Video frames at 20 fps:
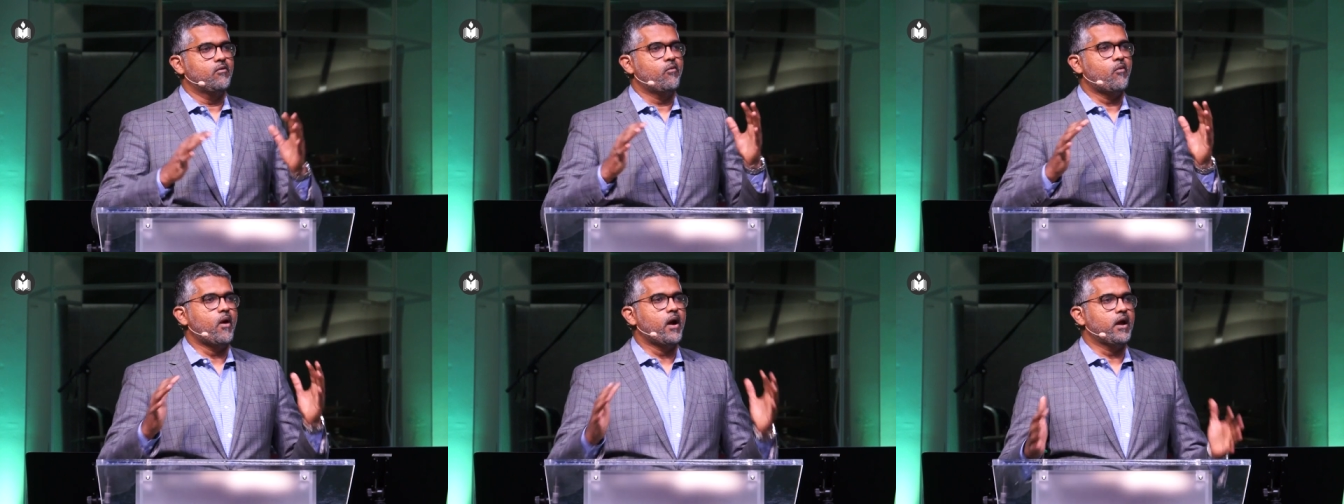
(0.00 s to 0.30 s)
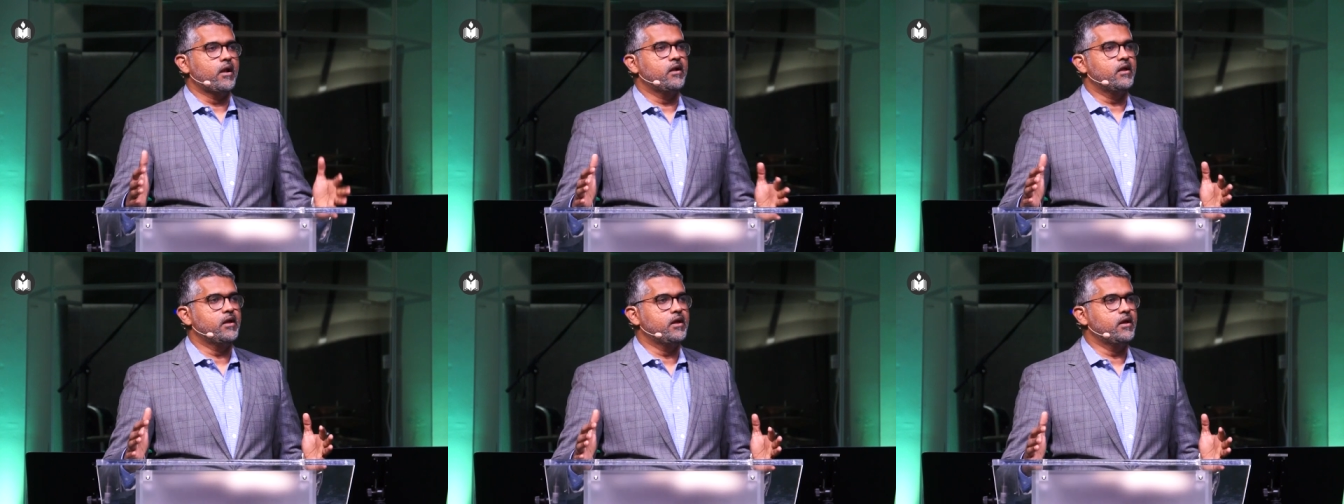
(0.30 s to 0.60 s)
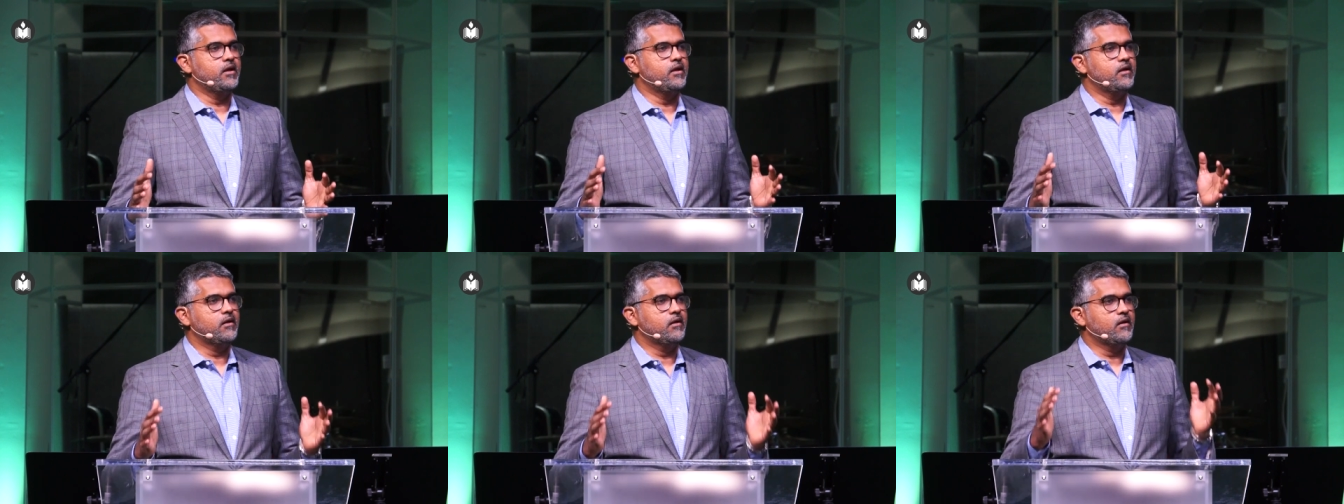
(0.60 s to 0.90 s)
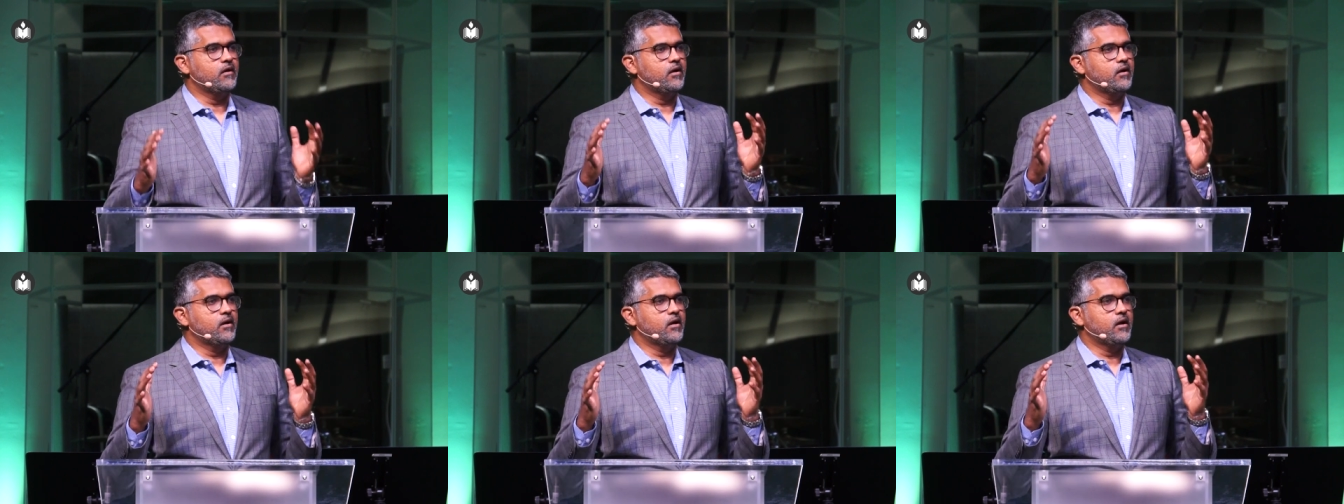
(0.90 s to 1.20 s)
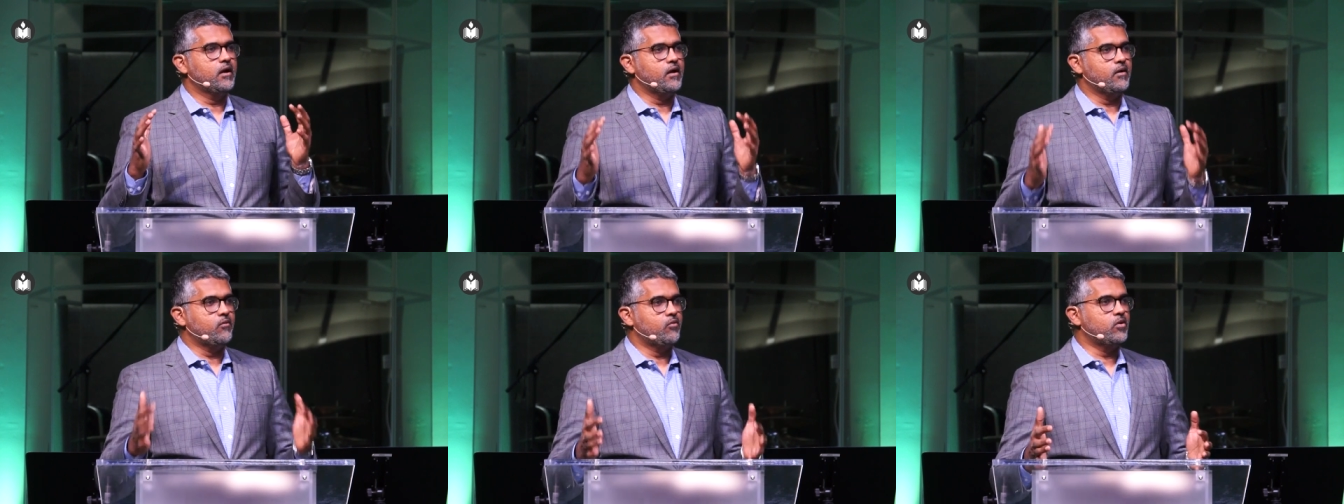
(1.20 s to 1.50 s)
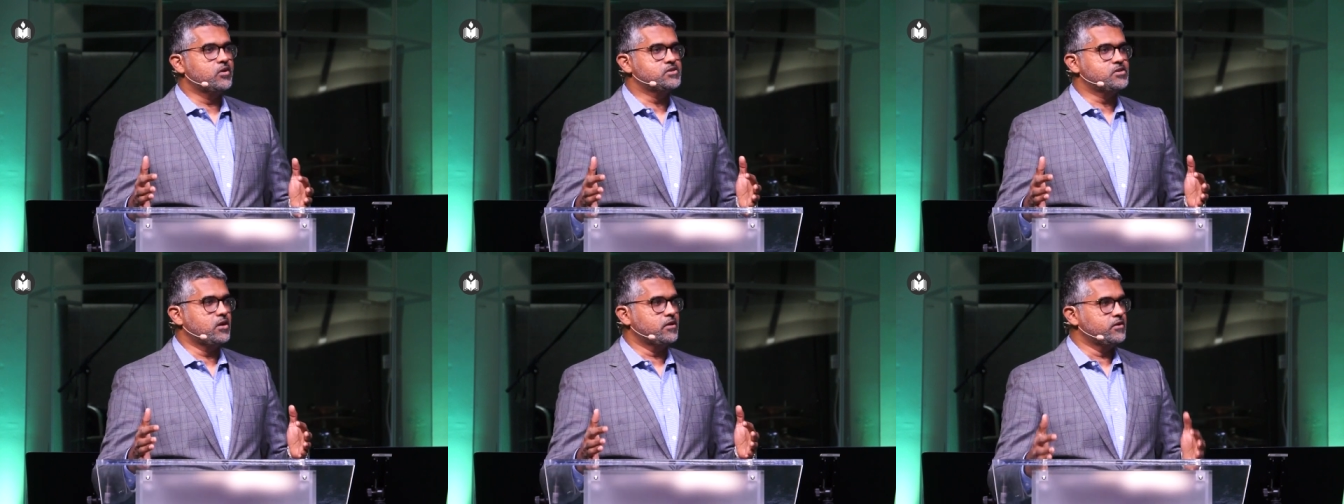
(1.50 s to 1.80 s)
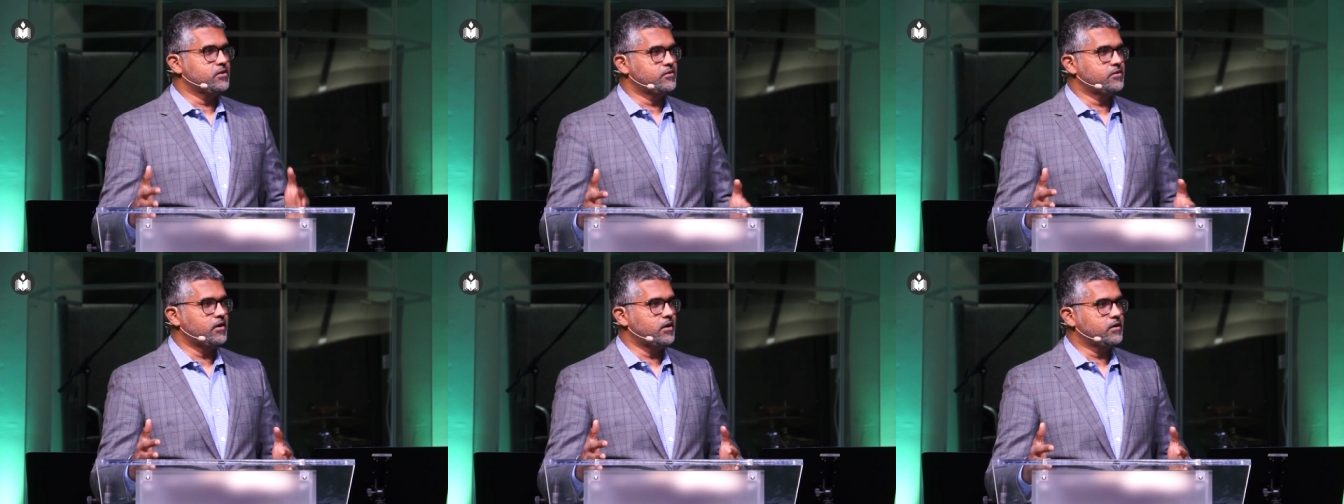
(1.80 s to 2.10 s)
while he was on
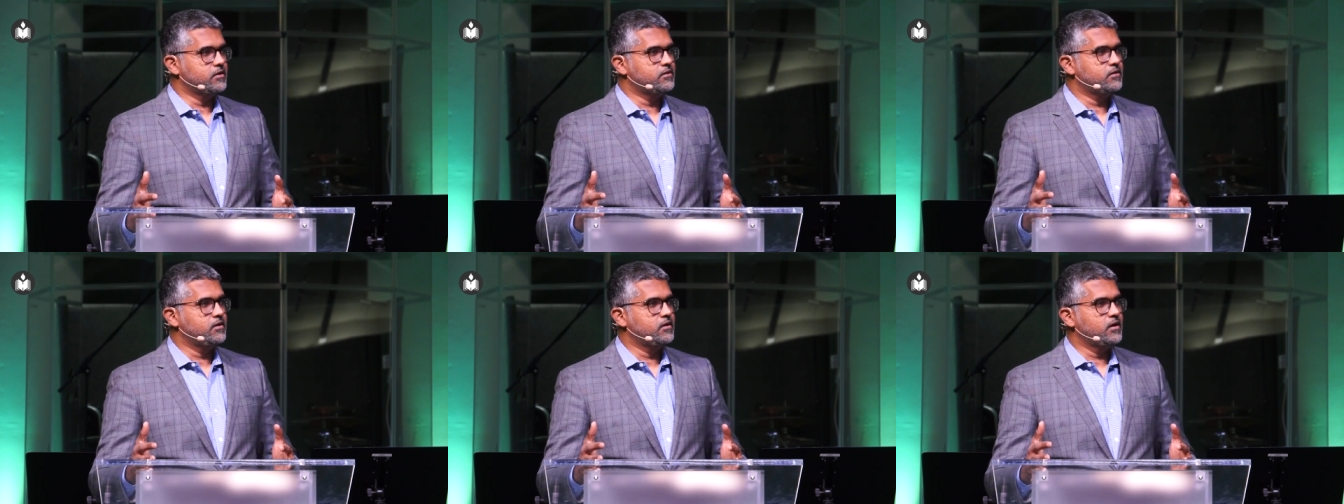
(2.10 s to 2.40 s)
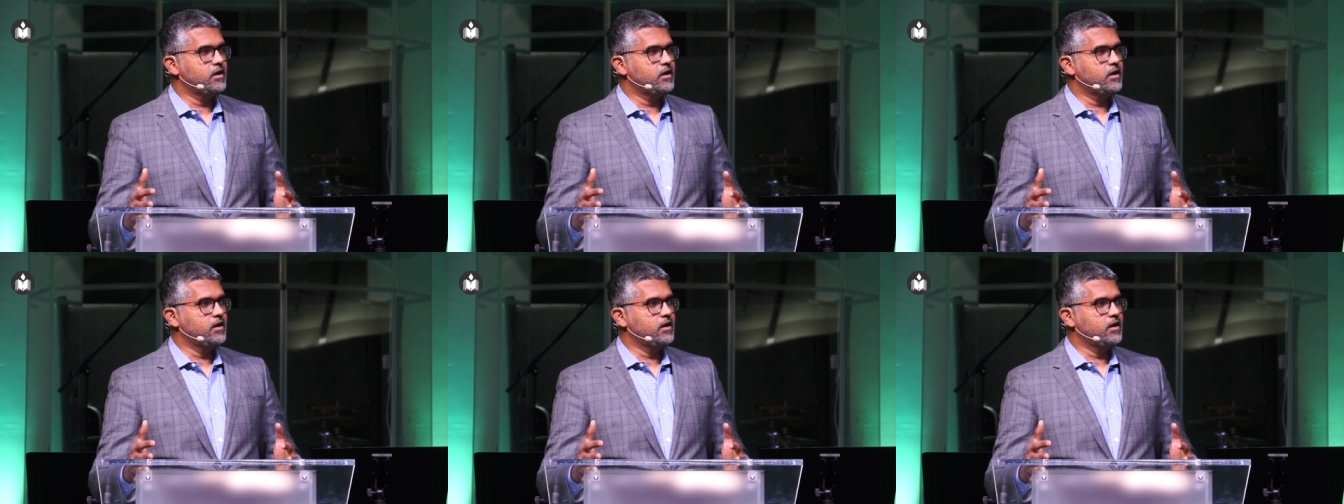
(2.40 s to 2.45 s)
this earth.